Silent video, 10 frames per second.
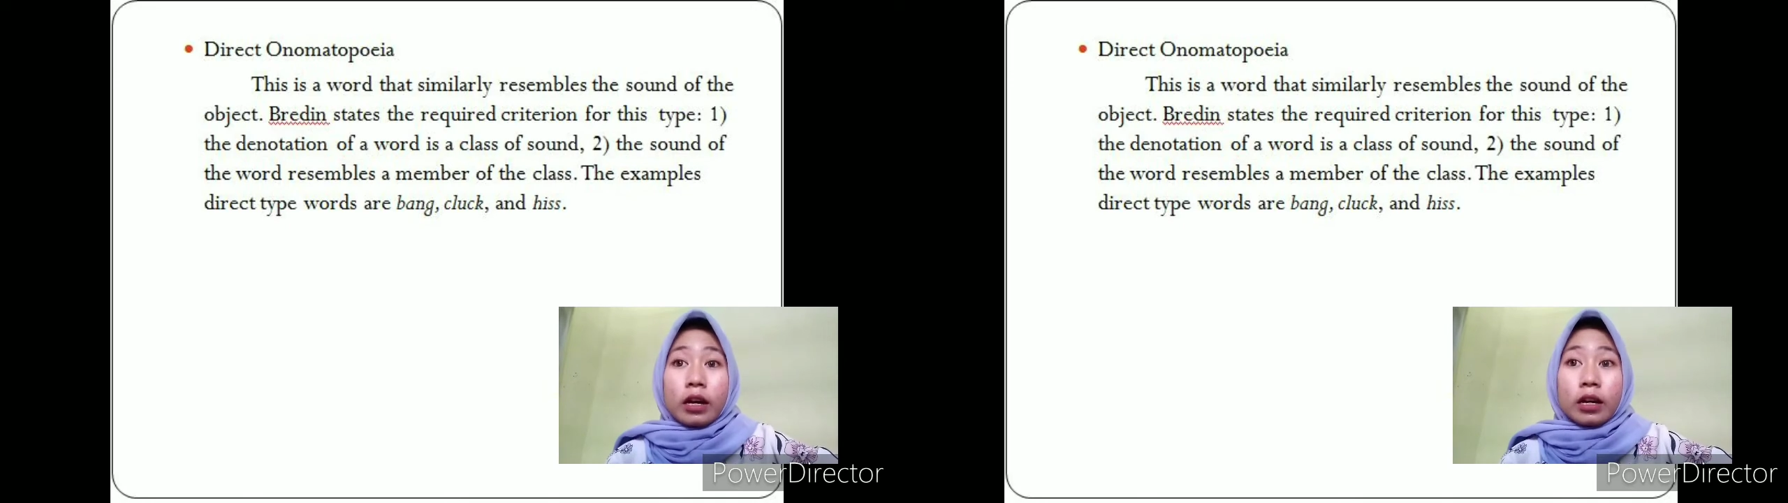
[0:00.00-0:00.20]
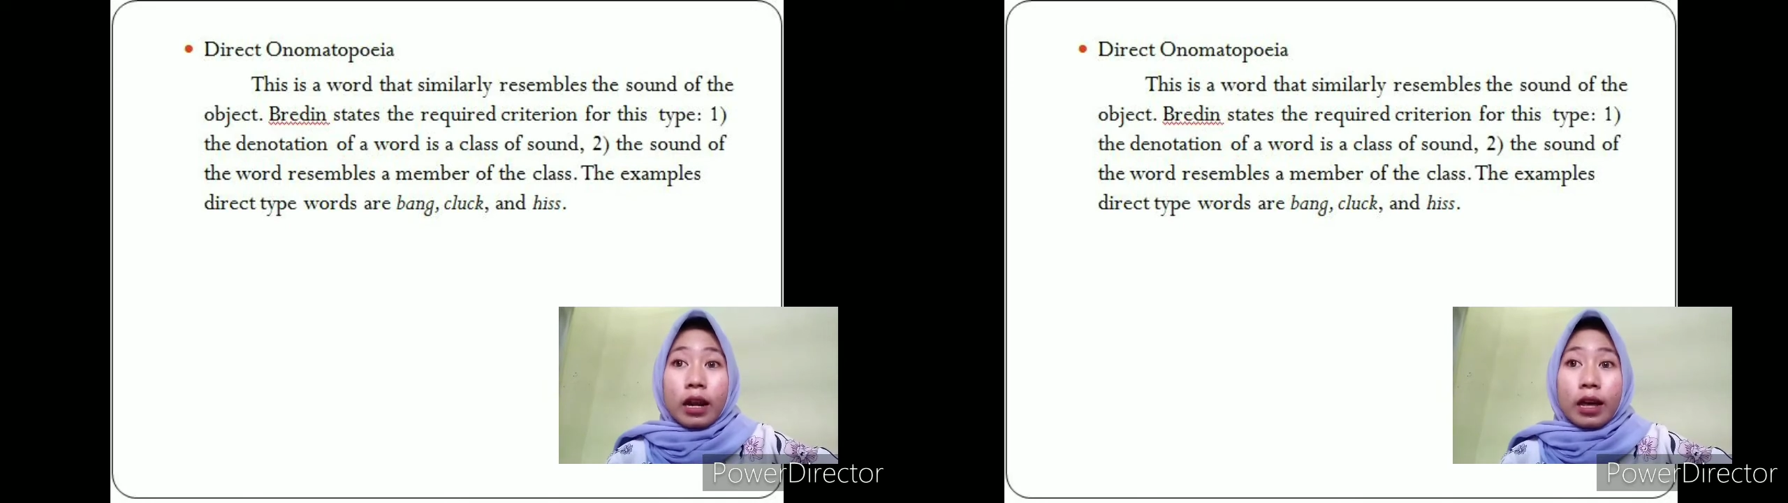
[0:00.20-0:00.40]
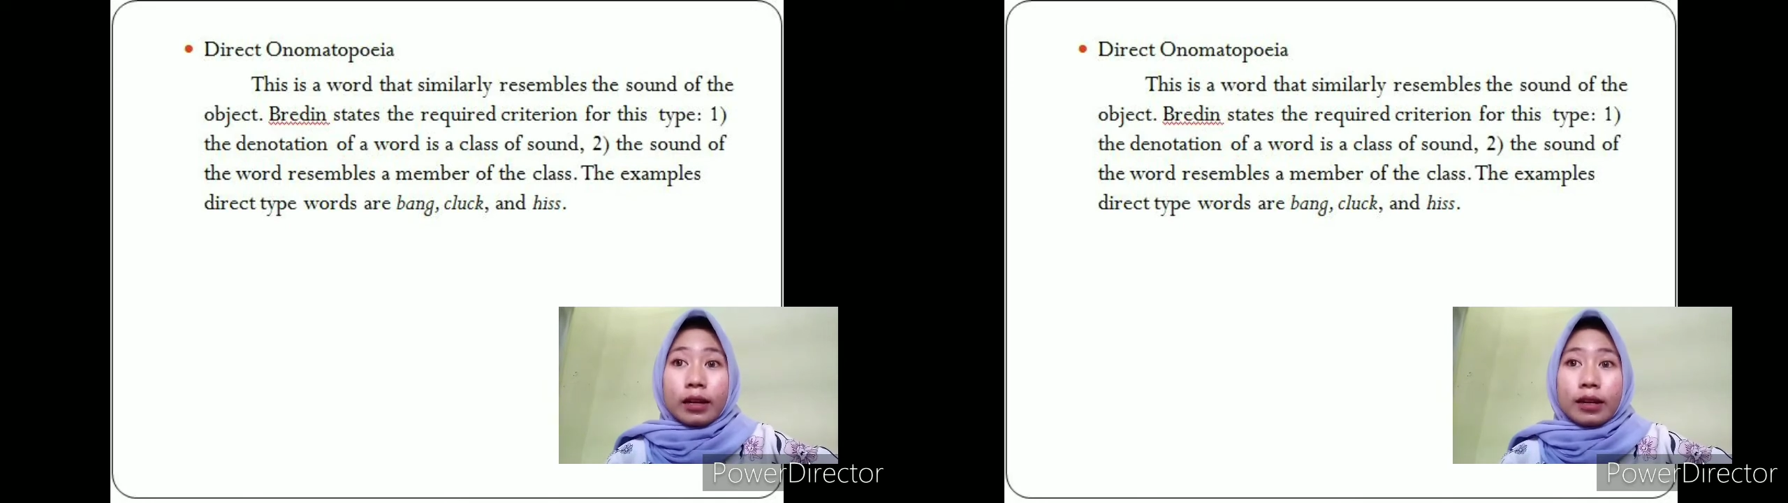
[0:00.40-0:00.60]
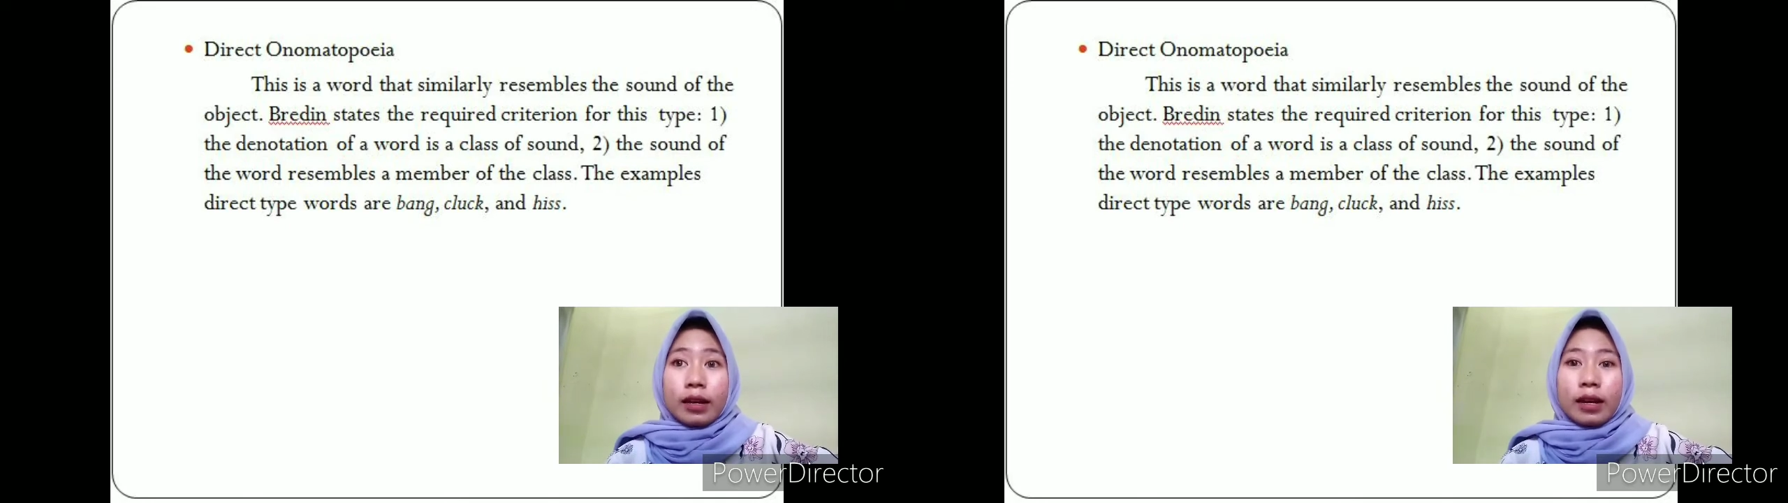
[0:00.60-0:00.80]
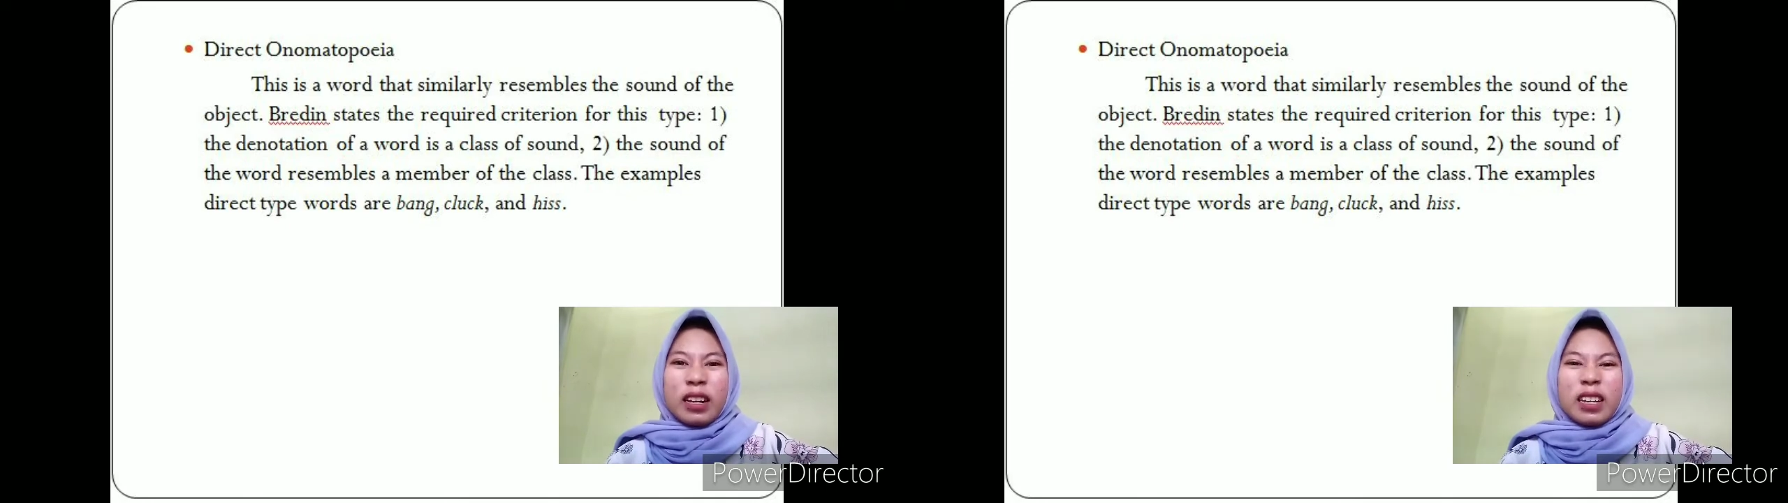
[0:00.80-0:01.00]
cluck,
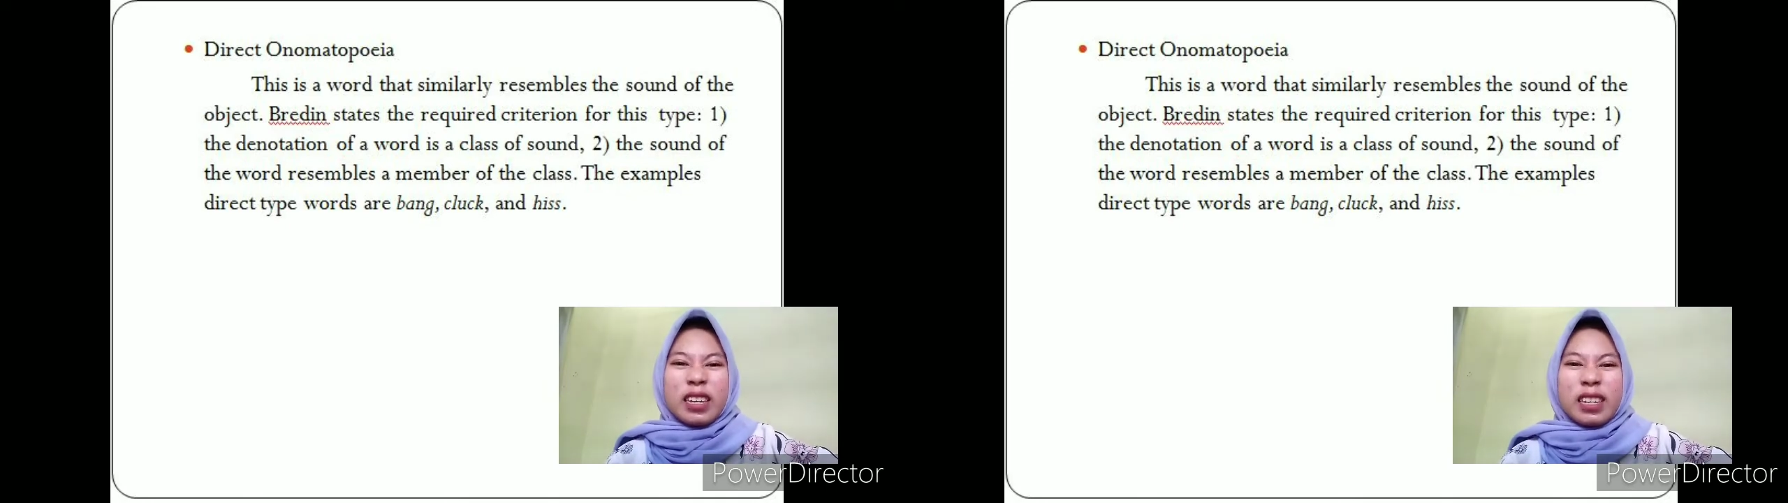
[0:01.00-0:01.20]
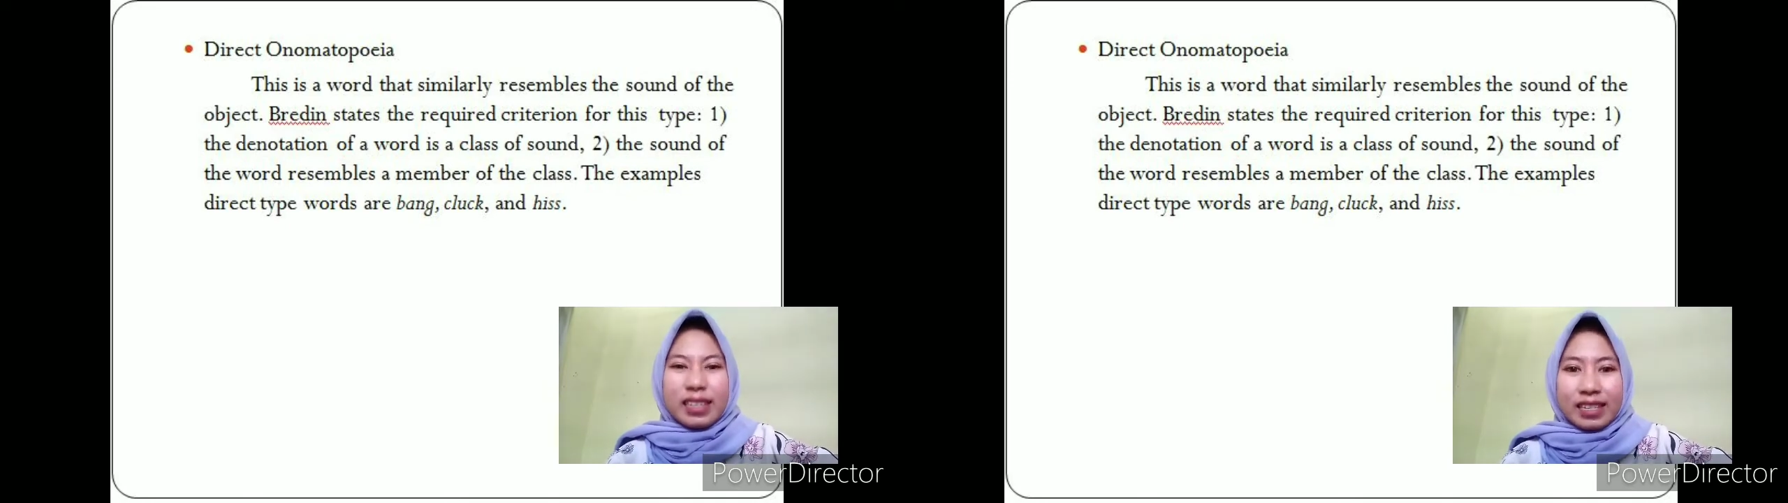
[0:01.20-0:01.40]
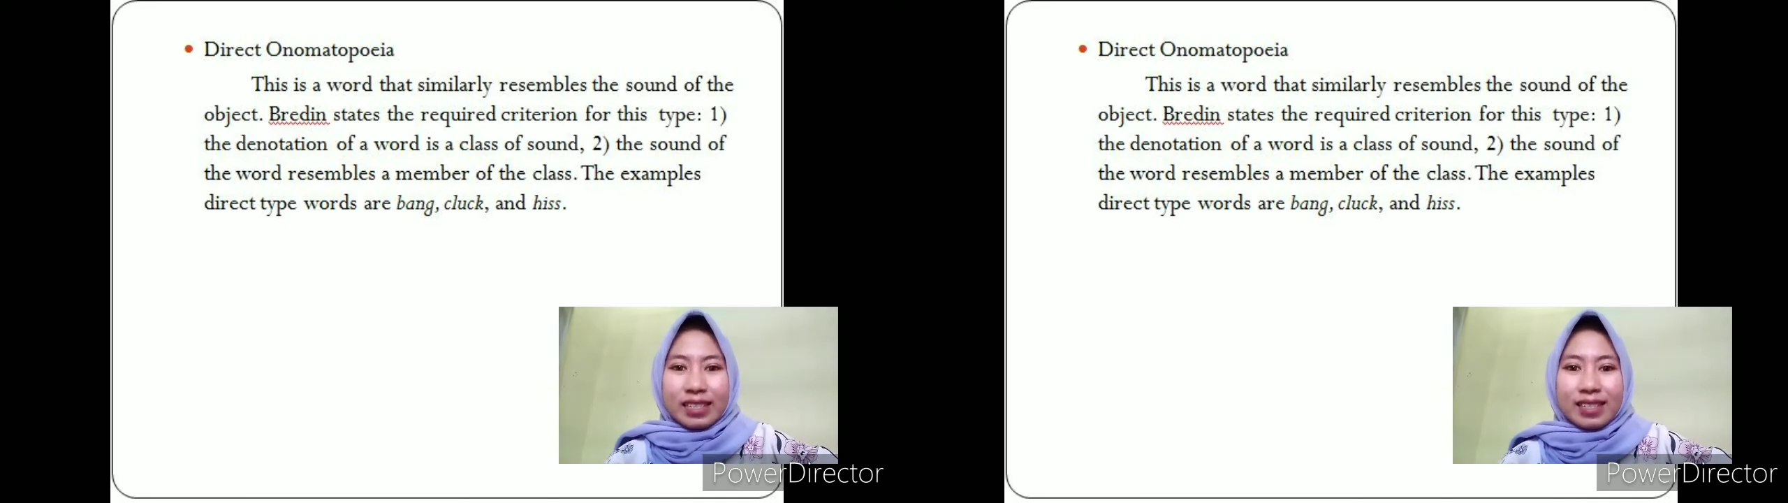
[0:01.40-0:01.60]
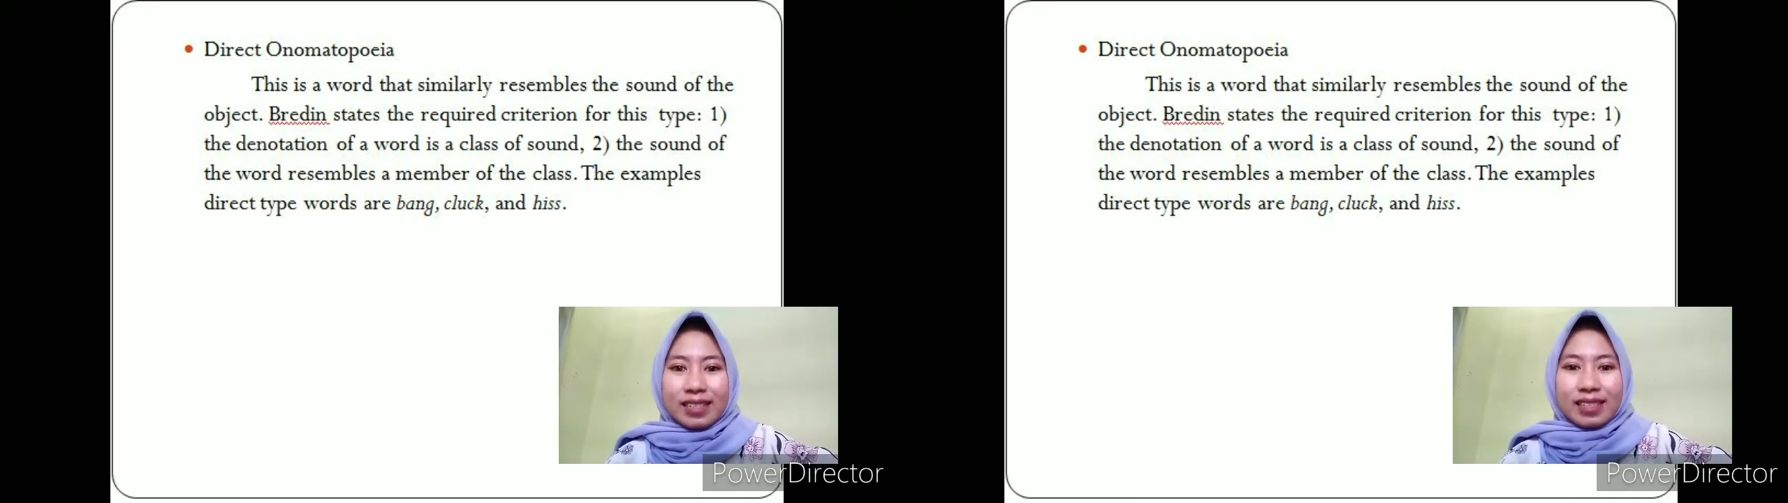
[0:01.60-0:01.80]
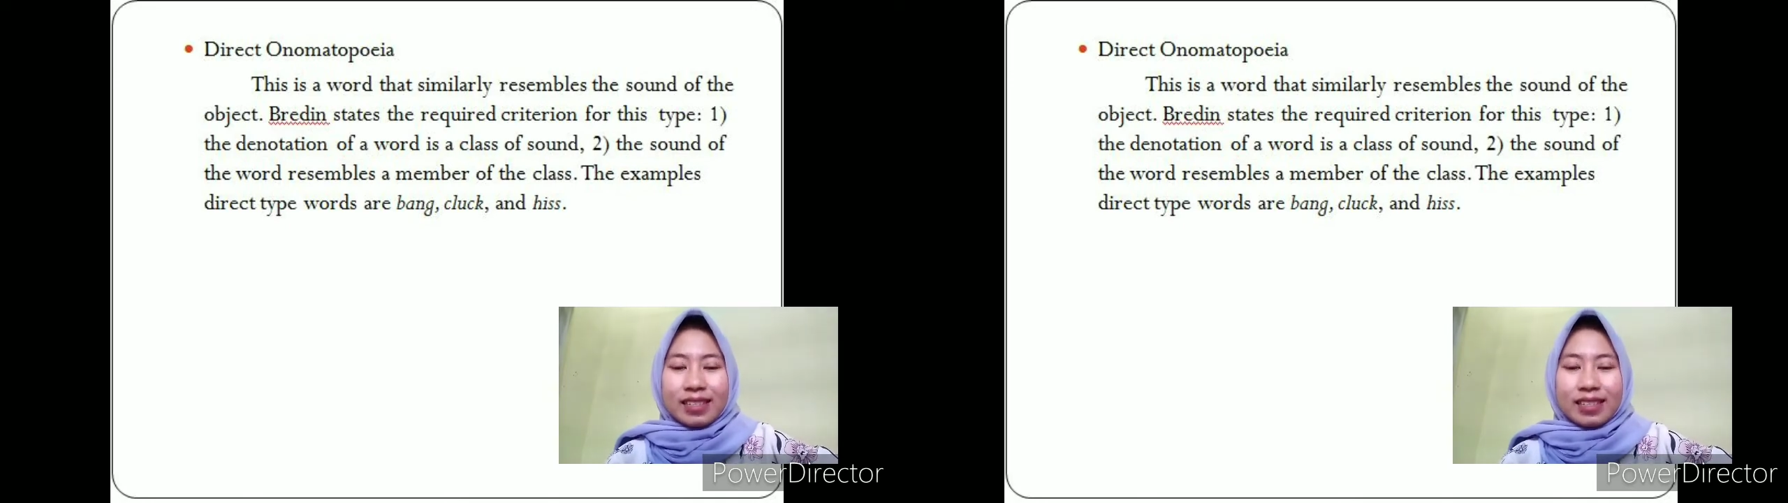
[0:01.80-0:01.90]
hiss.